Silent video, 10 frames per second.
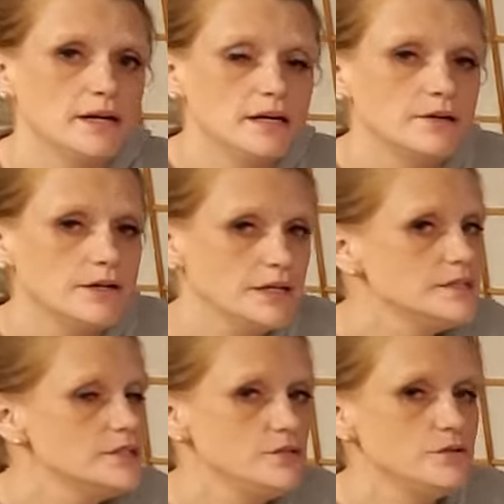now and
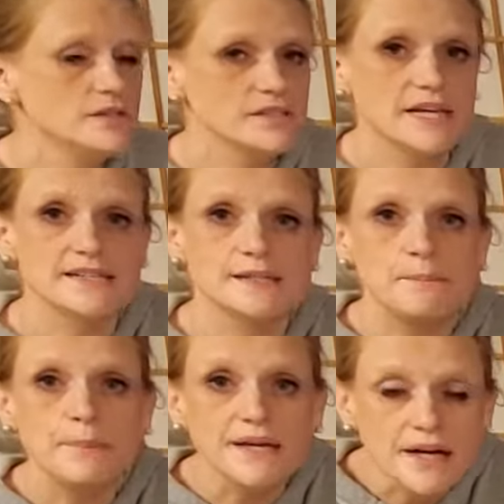to do this lesson
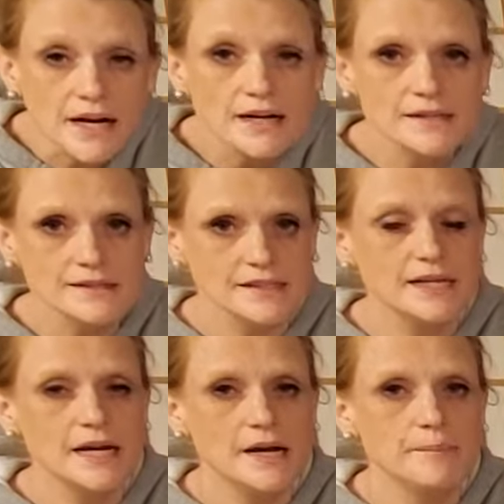because I
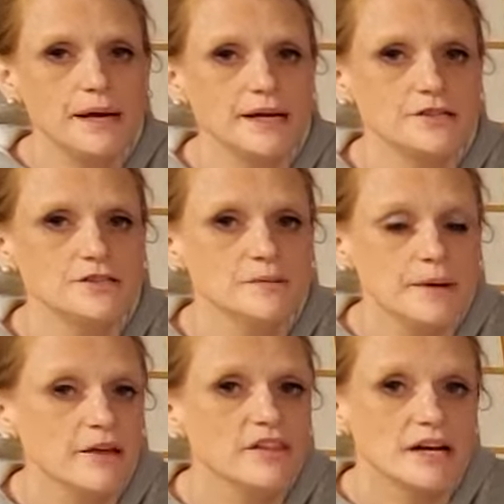got a package in the
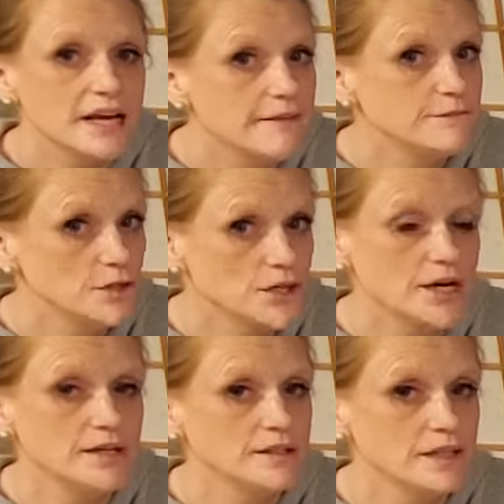mail that I had
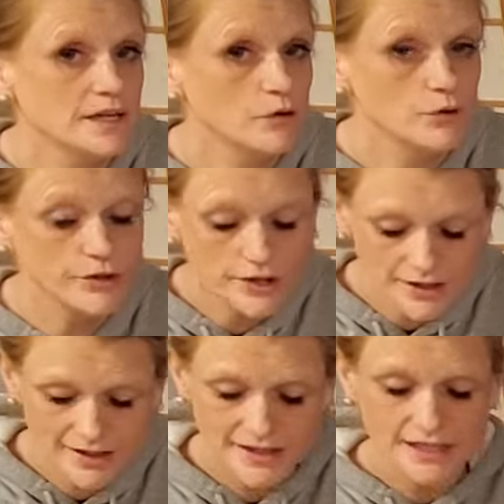forgotten that I ordered.
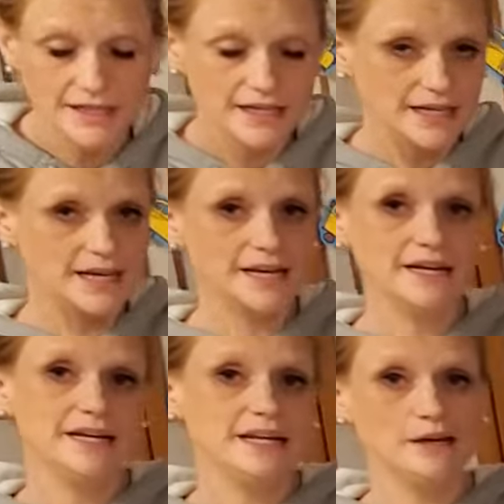
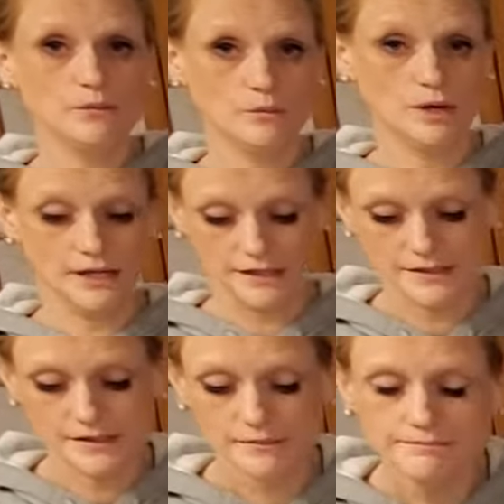And it was